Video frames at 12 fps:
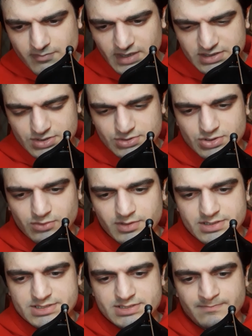So it's
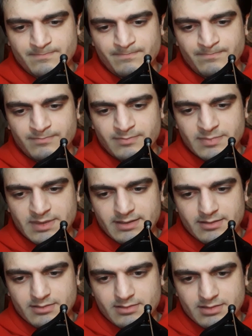always
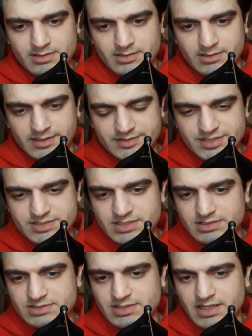
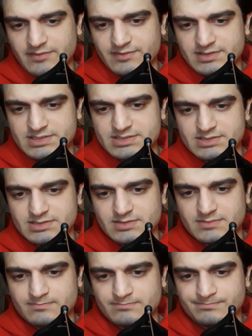interesting to have this
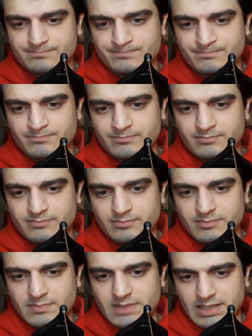
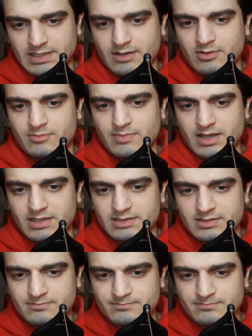in our mind.